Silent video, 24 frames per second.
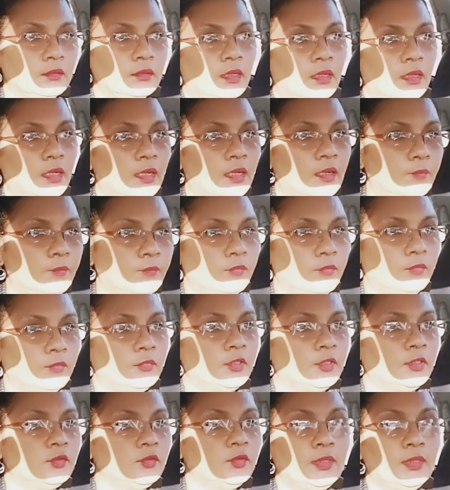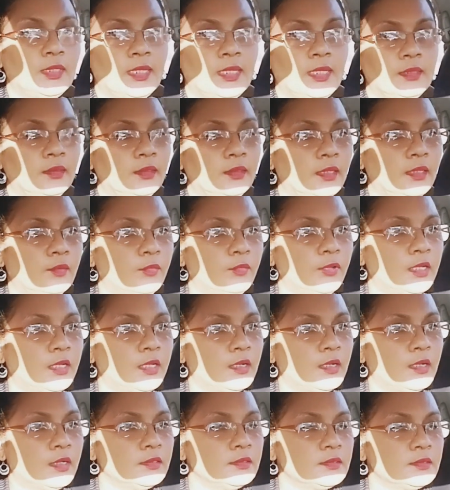um, to lend them,
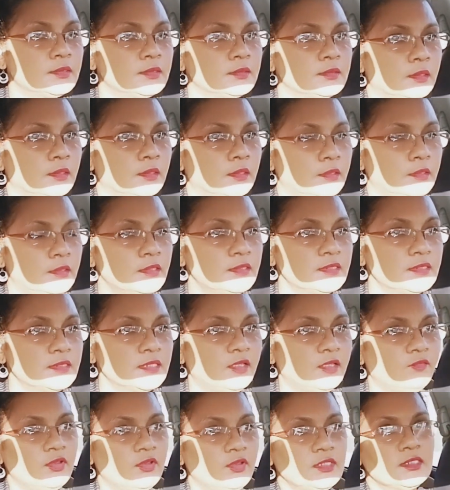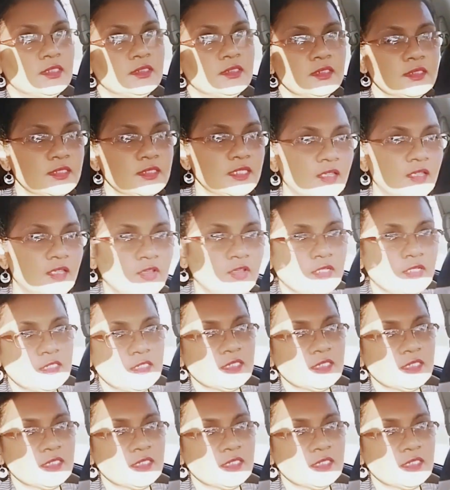because your savings is a savings.